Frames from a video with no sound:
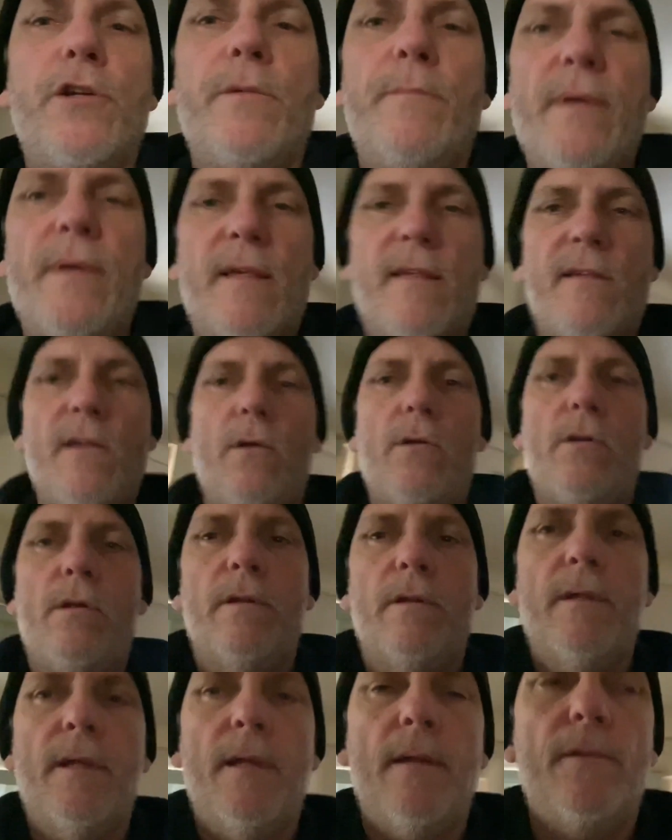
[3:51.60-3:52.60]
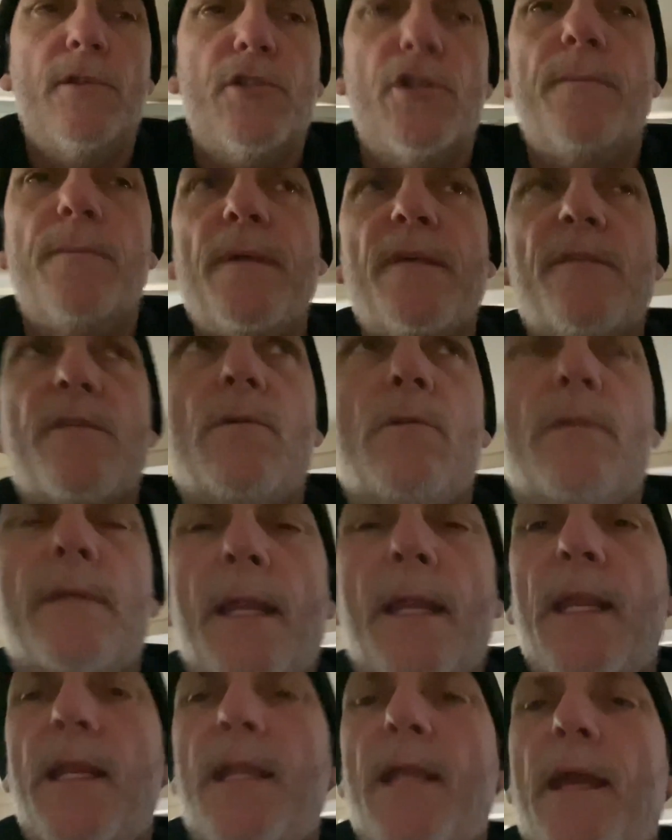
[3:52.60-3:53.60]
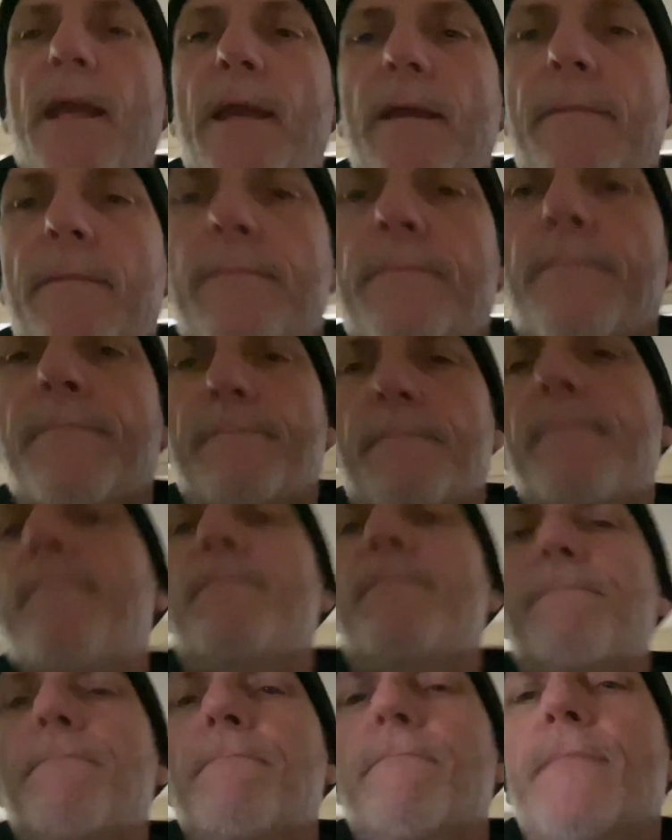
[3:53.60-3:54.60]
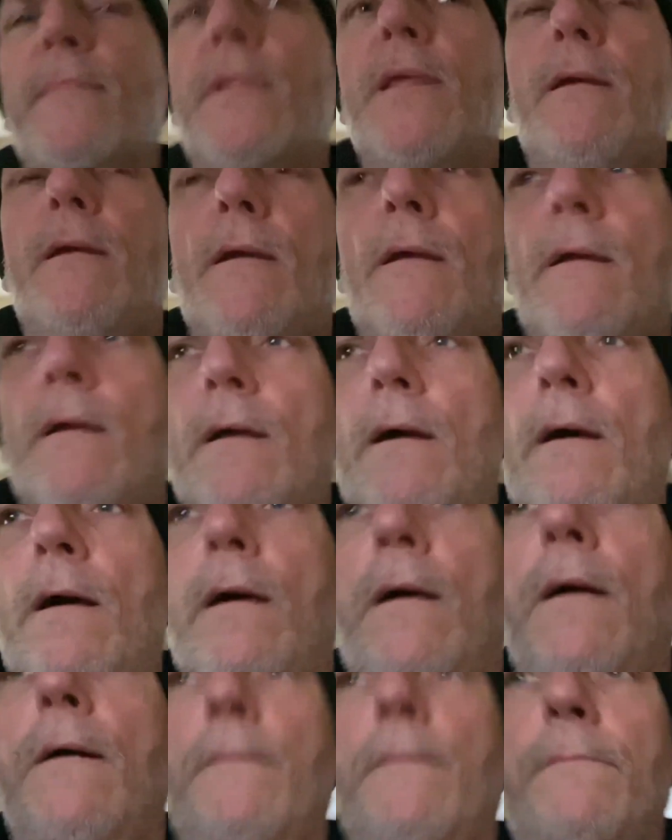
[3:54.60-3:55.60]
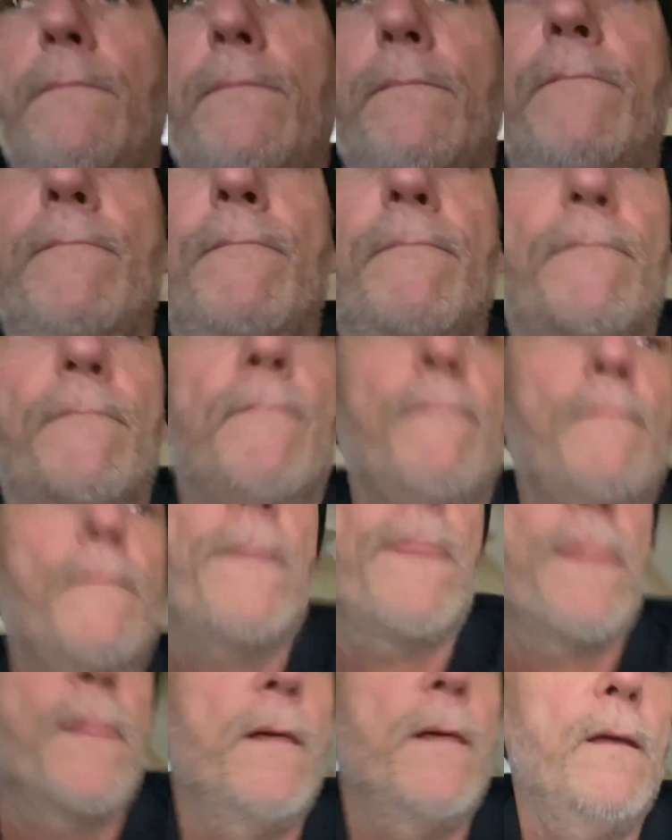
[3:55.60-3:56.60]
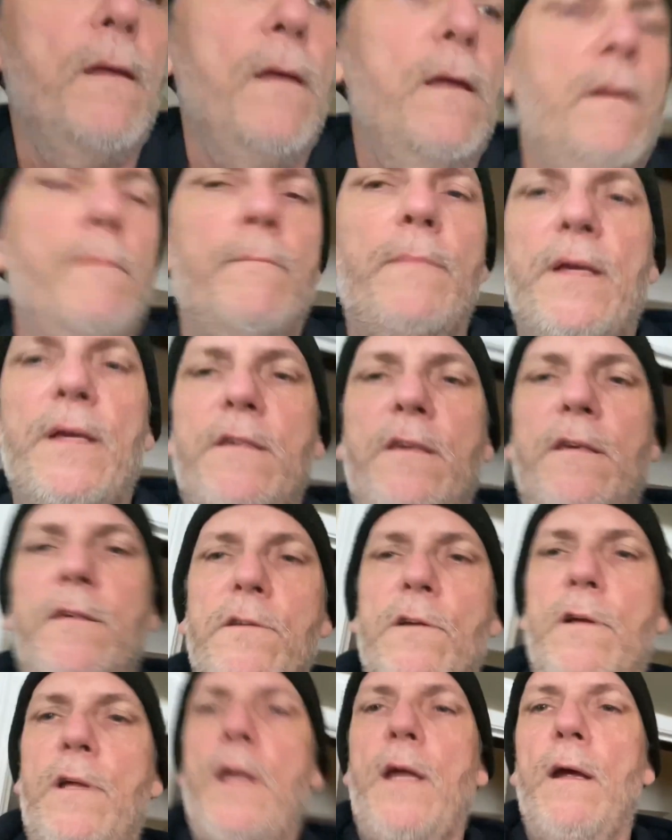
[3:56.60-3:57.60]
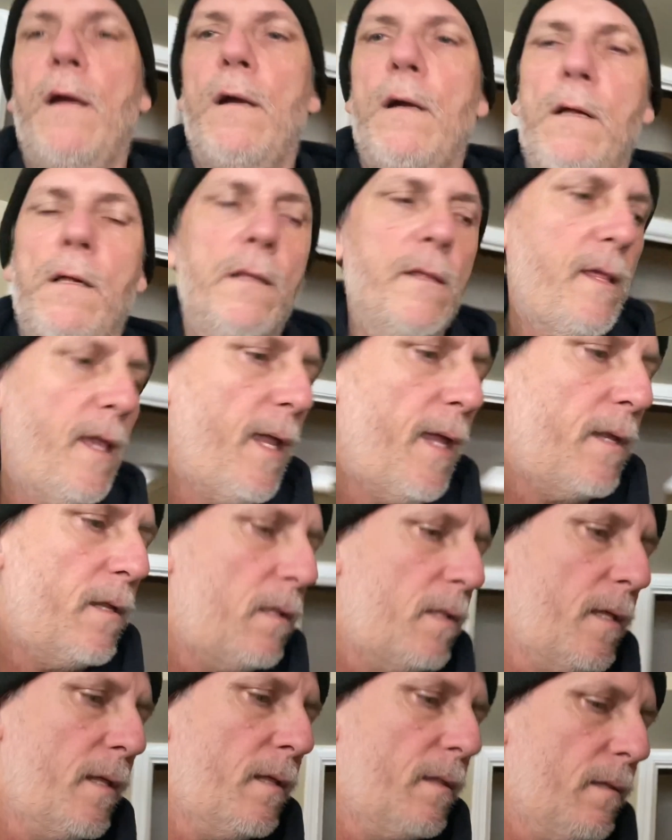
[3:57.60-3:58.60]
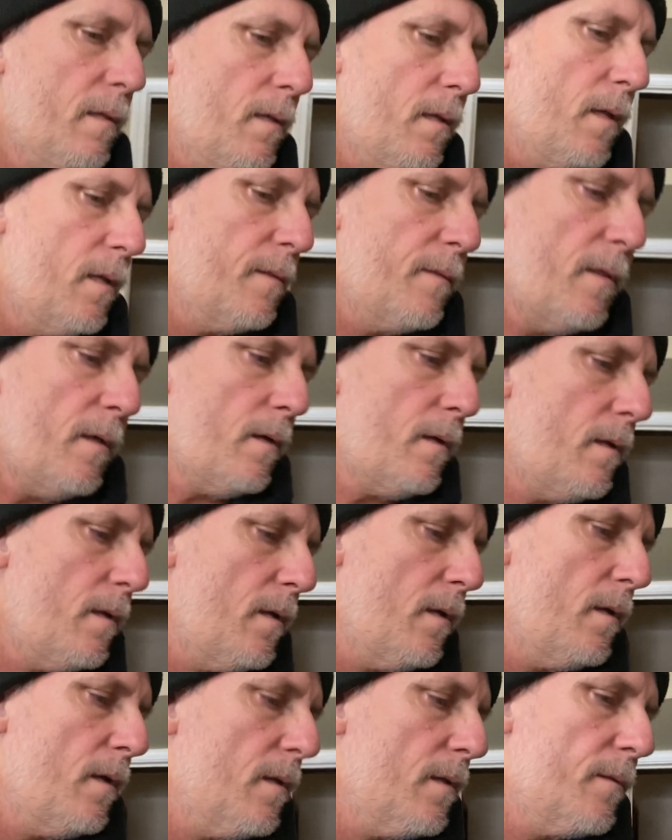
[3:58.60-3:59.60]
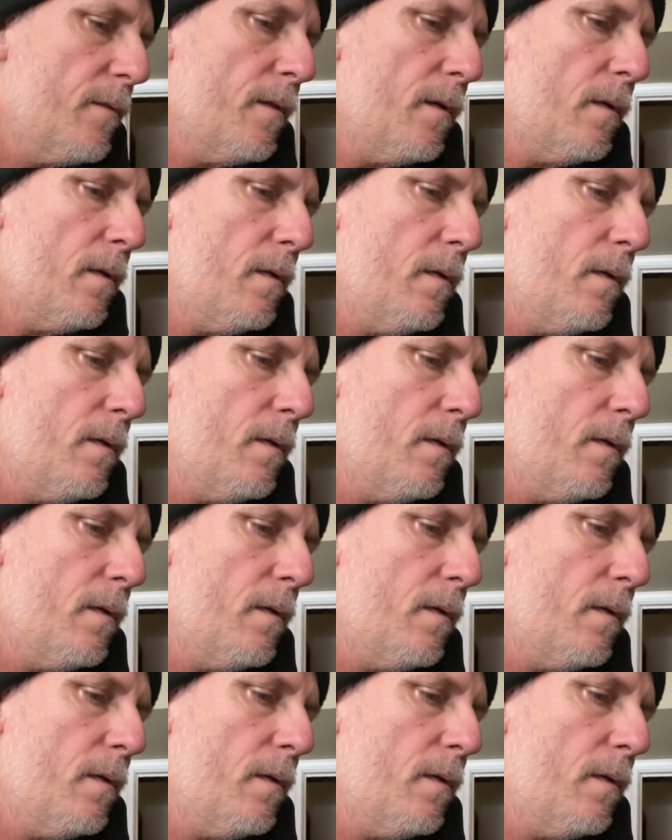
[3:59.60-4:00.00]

be sold. Should be sold any day. Um, my sister Carol is handling the the